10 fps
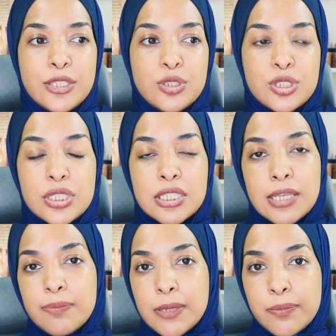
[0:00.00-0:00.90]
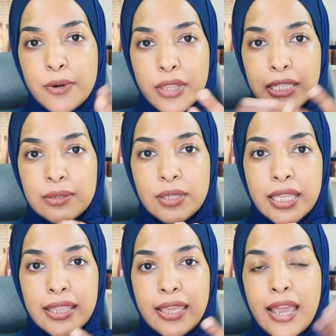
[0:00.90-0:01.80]
you just see people that look
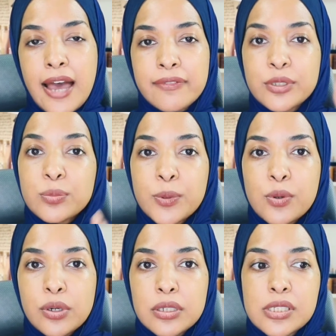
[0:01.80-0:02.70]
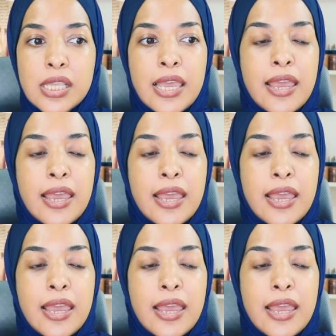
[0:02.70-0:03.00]
like they have no pores